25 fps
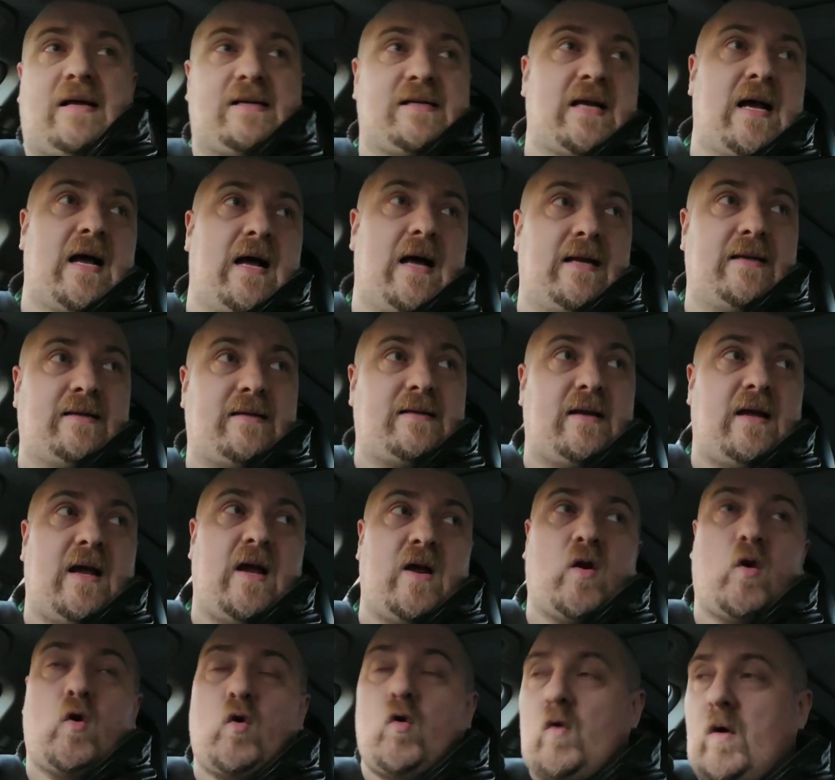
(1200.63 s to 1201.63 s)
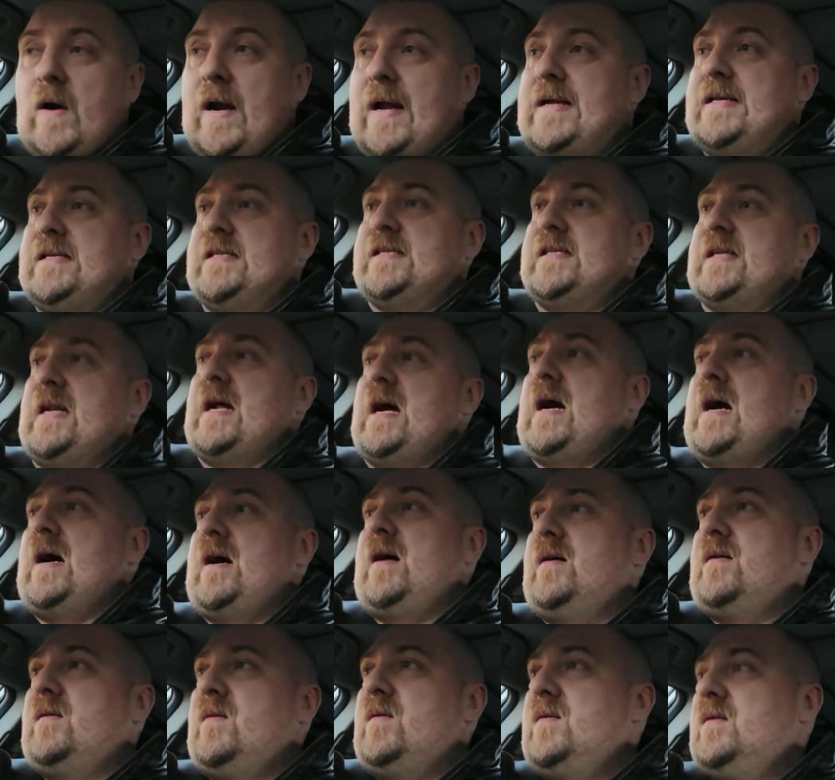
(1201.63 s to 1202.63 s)
has had a great
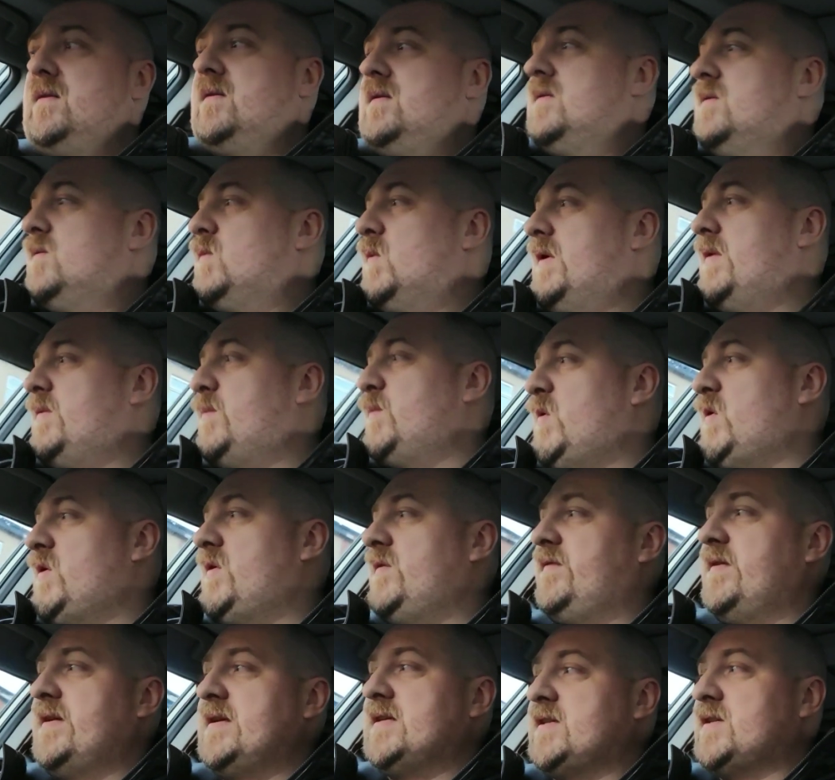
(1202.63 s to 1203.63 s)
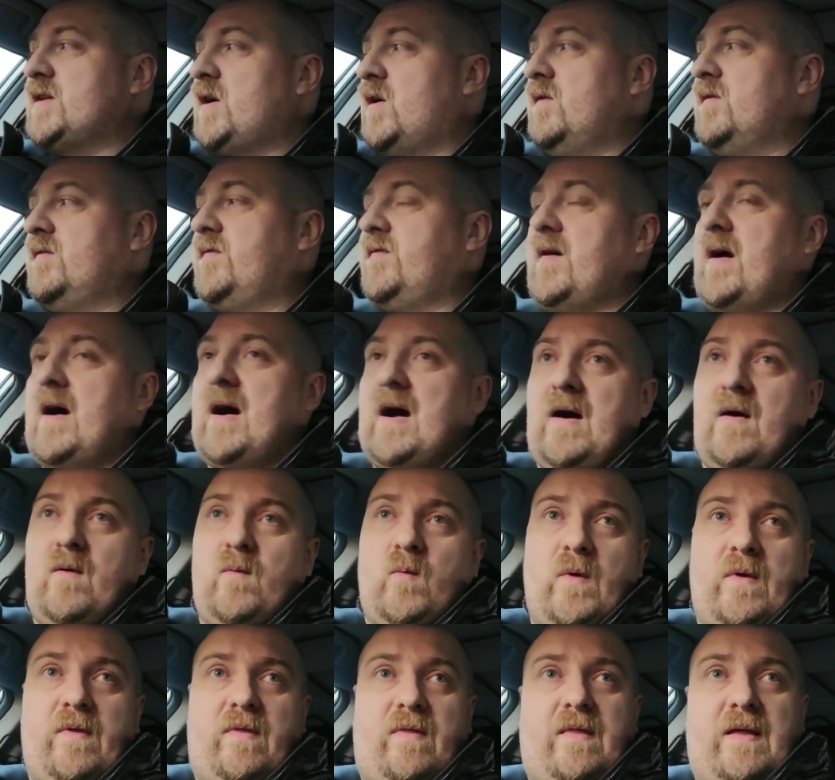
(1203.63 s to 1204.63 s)
start with movies so far,
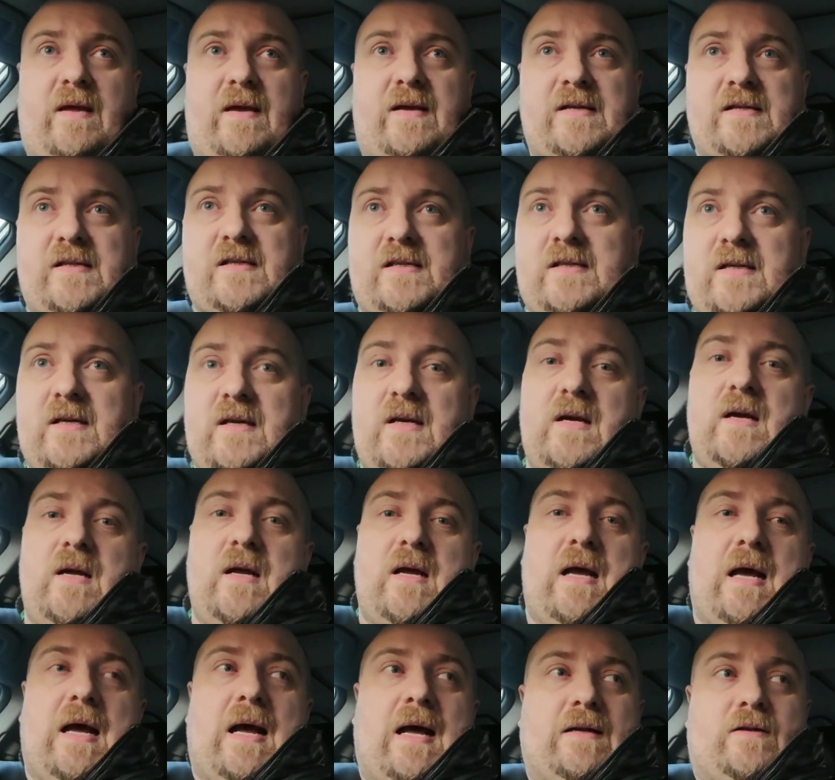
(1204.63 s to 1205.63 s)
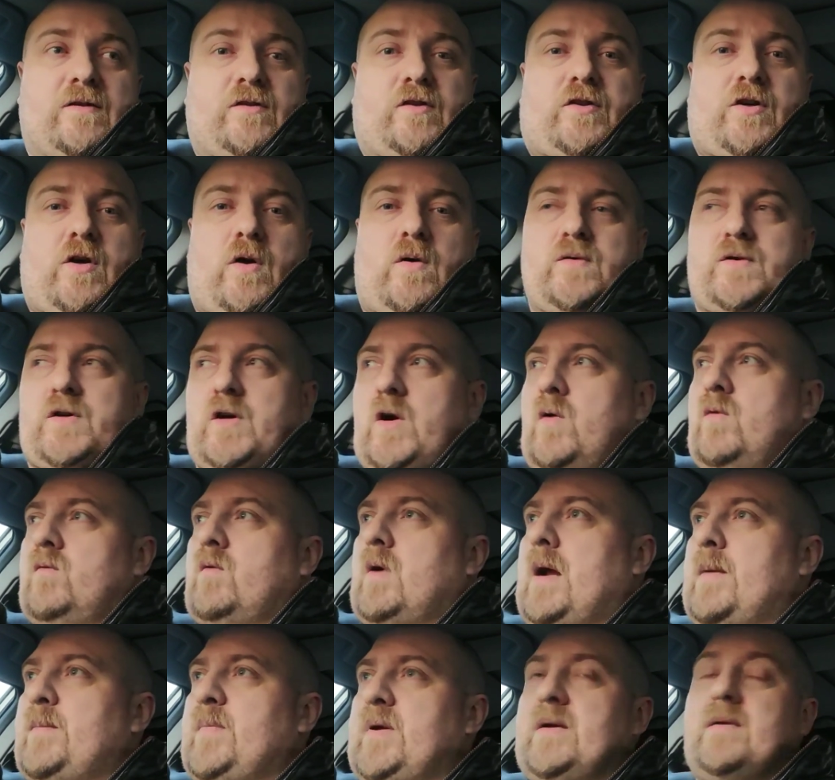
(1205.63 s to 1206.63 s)
with this and Jojo
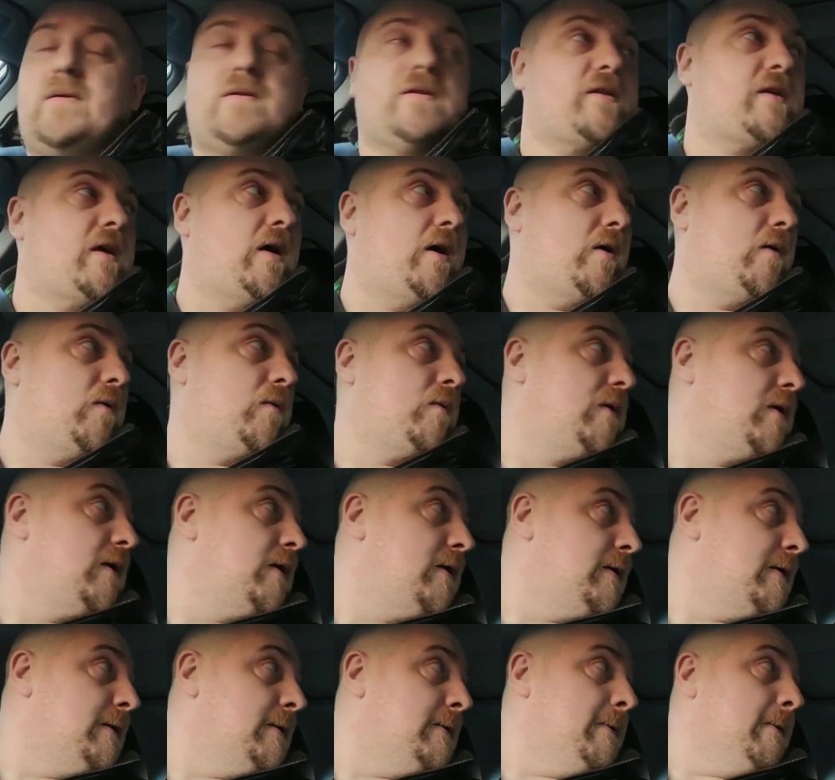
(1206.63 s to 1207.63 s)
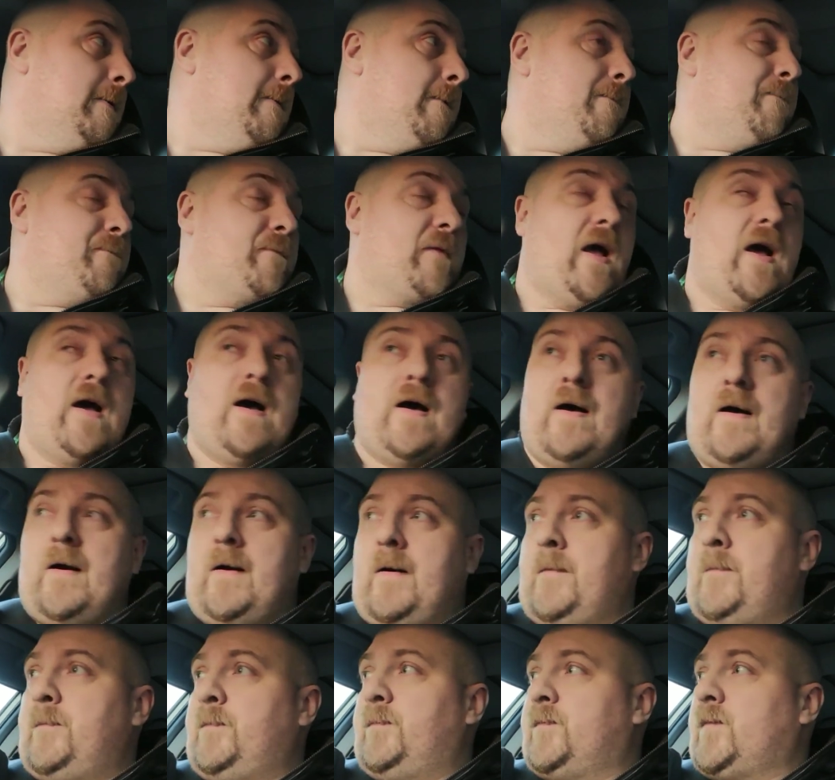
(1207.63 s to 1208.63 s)
Rabbit. So
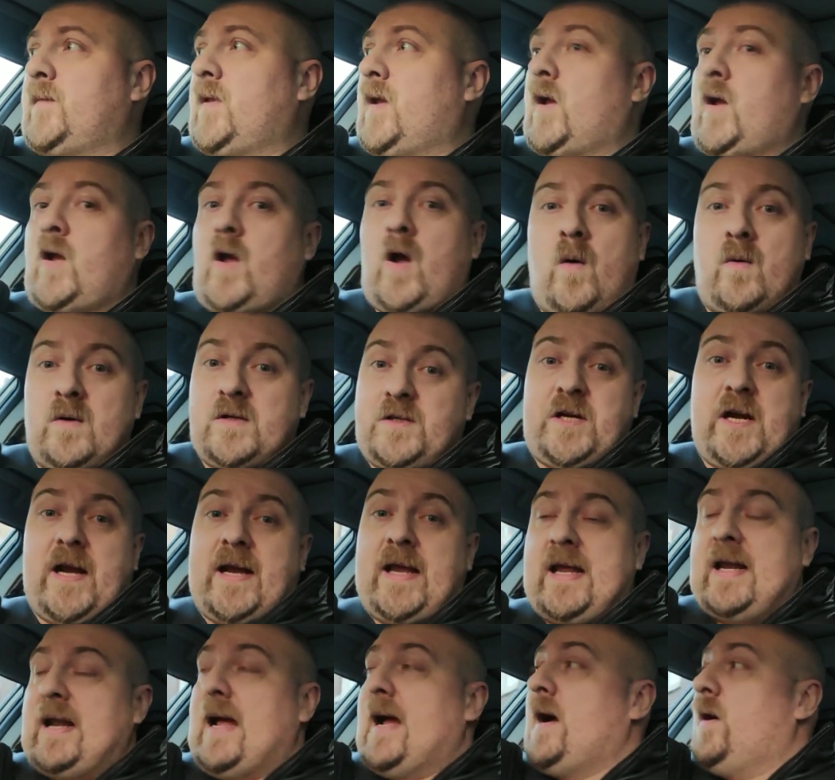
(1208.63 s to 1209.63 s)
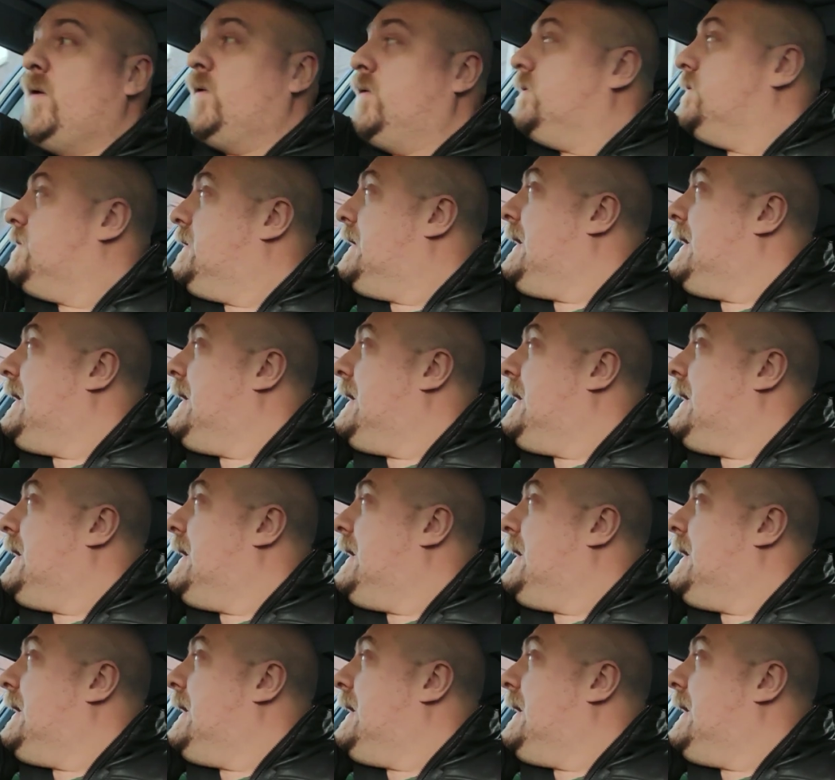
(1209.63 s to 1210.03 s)
go and check it out